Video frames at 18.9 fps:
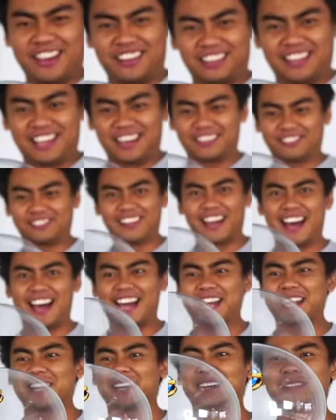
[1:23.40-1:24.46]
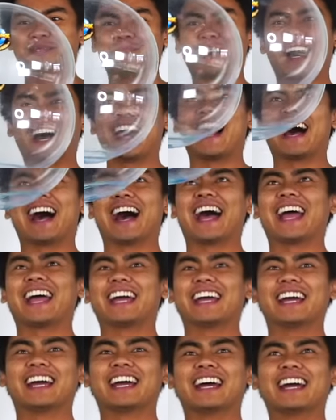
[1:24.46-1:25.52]
and let it fly.
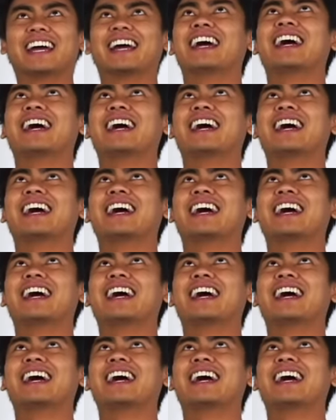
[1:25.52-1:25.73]
Bye!